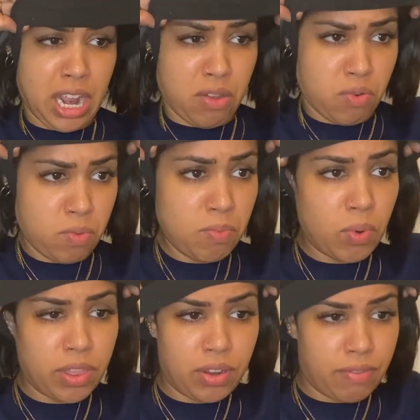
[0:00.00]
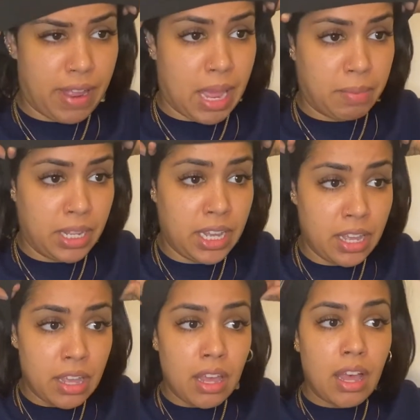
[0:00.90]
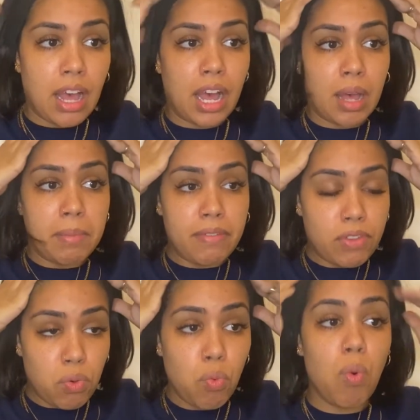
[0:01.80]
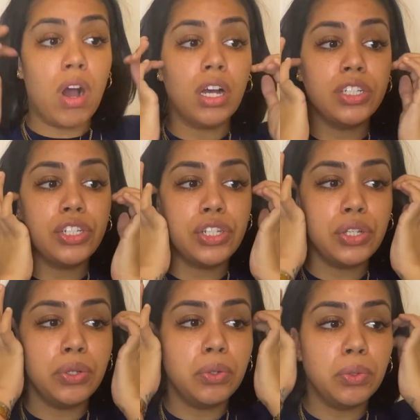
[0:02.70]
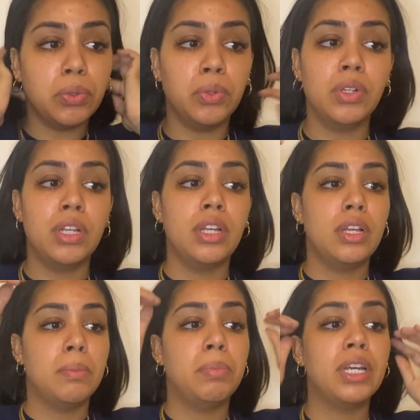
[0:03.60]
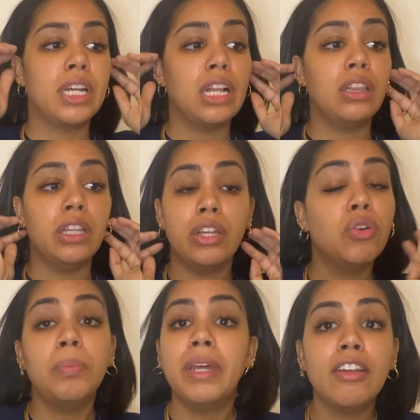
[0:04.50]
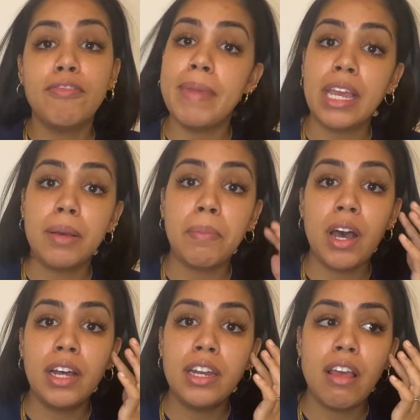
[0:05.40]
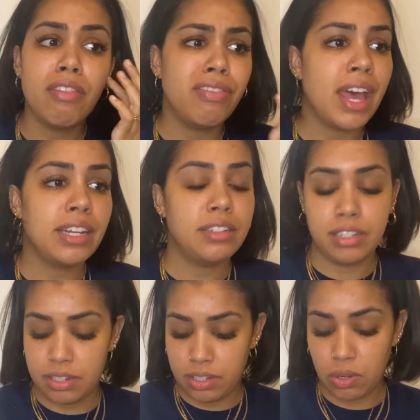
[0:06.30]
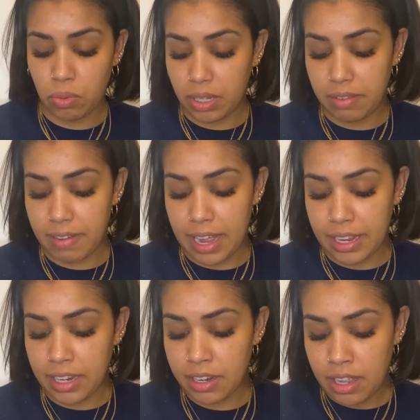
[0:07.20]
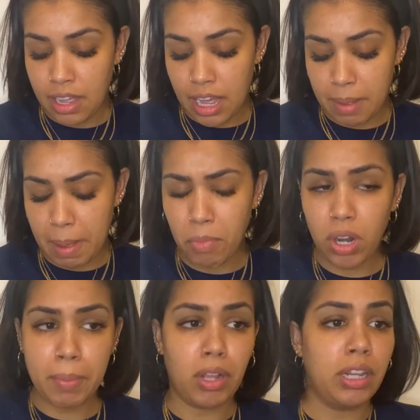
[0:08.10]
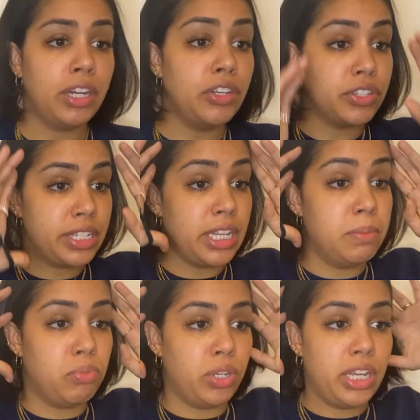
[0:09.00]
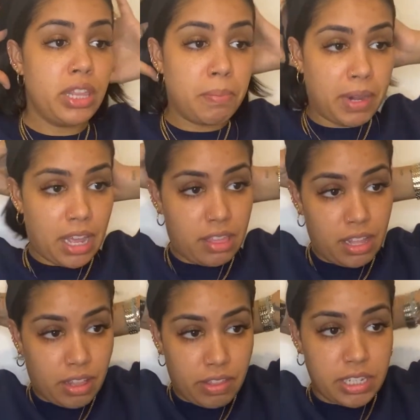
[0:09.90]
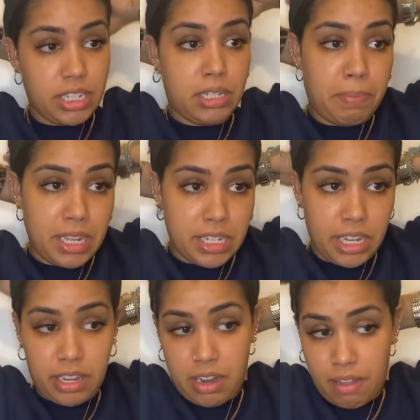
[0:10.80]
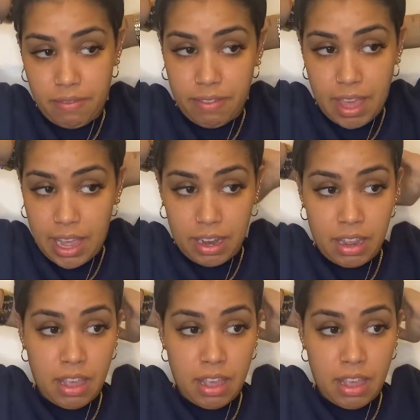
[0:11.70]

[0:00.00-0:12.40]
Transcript: at home with your family, if you want to put a little bit of makeup on, that's totally fine. I'm all about letting your skin breathe, but I think that this is basic enough that